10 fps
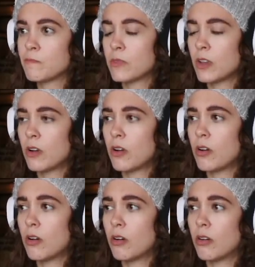
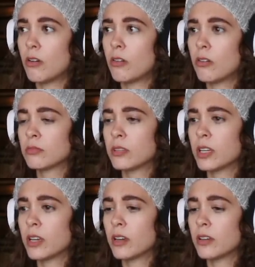Oh,
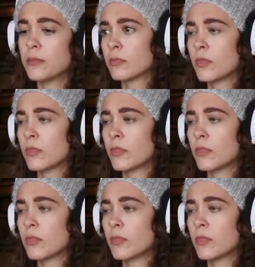yeah.